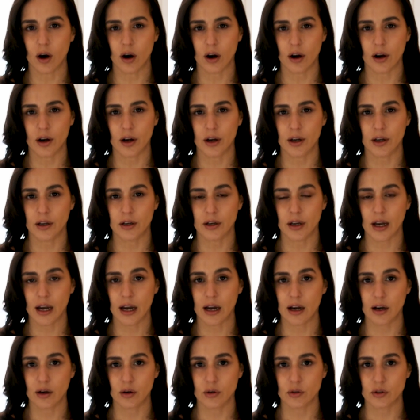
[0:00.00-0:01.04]
on
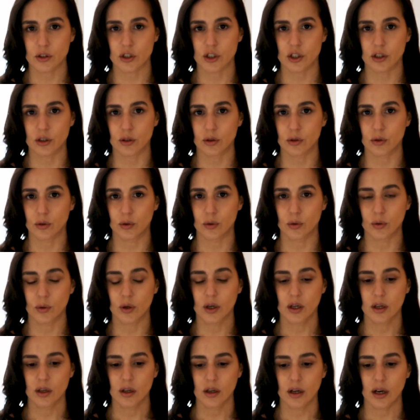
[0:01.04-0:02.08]
how to
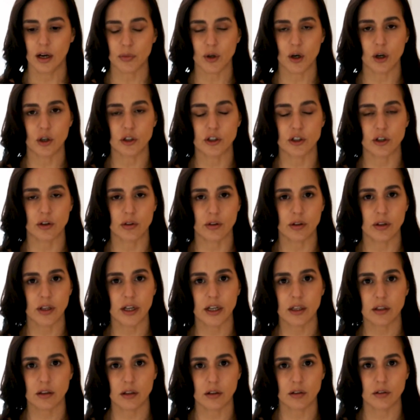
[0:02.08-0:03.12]
alter the
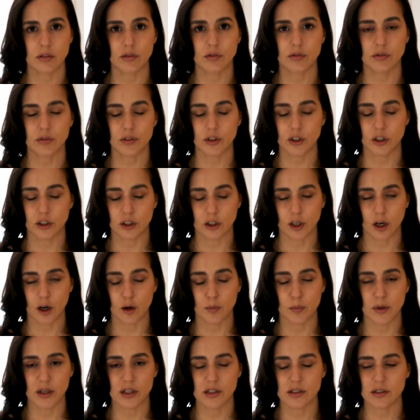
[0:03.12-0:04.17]
length of your
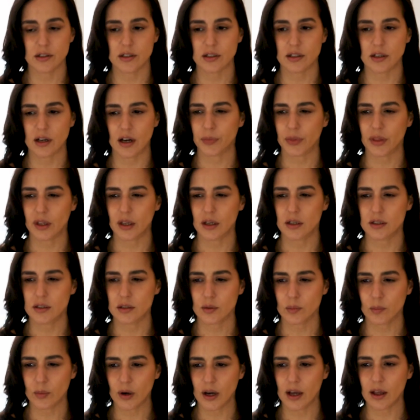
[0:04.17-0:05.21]
garment,
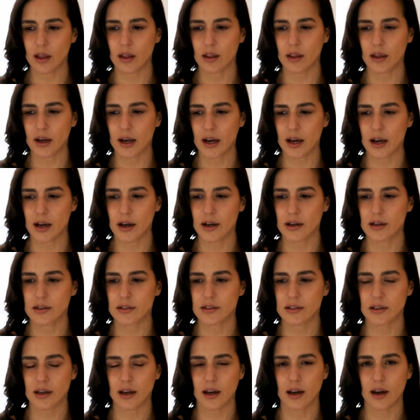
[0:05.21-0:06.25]
as well
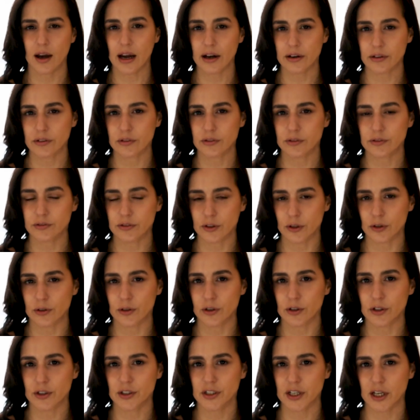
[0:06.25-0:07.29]
as how to
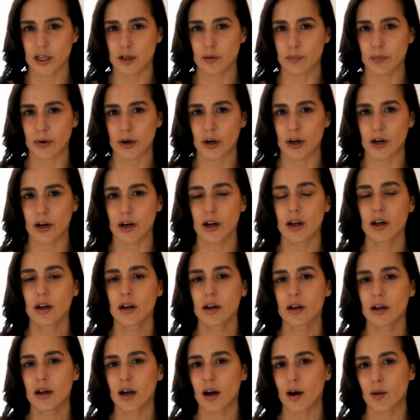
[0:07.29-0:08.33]
further taper
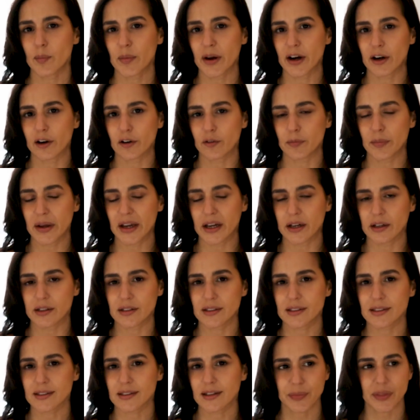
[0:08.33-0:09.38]
a pair of
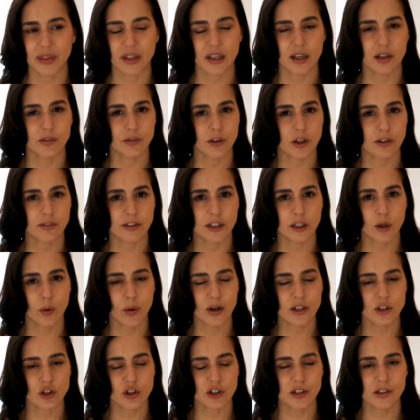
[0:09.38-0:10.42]
pants. If you have any
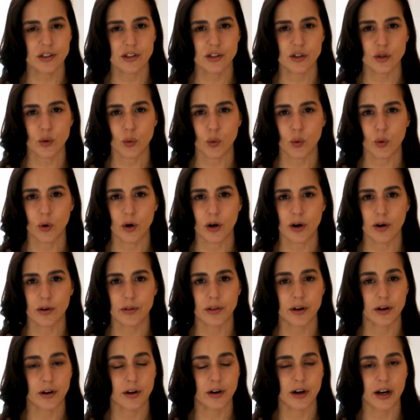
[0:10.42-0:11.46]
questions or
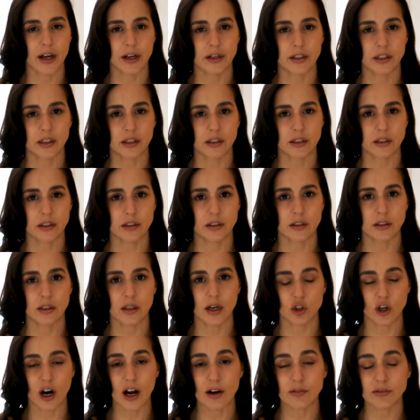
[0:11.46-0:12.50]
there are any
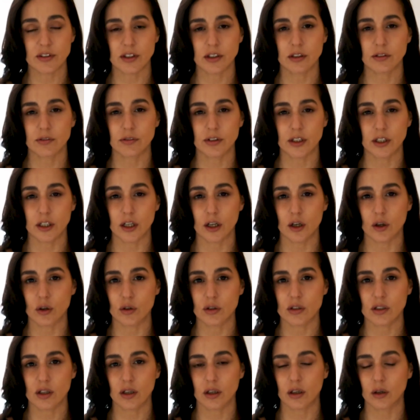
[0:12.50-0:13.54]
drafting
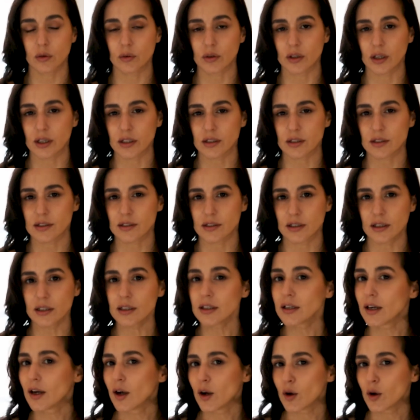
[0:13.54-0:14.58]
videos that you would like to see,